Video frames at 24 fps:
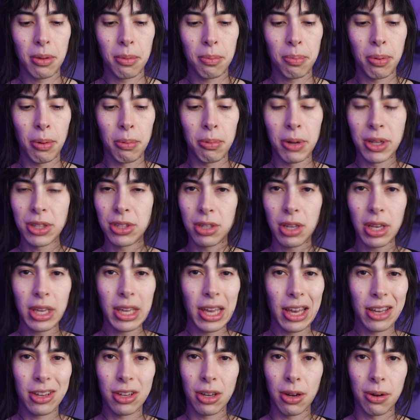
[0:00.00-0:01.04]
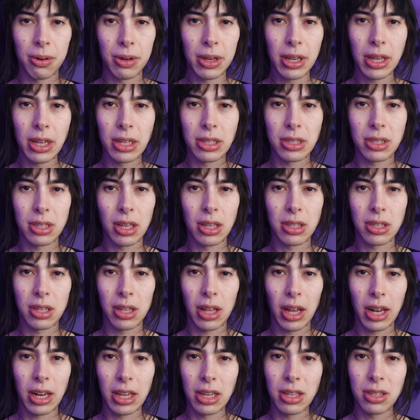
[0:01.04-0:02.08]
But once you get going, it's a
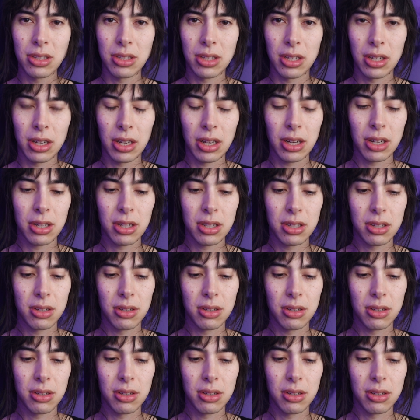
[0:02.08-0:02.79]
lot easier.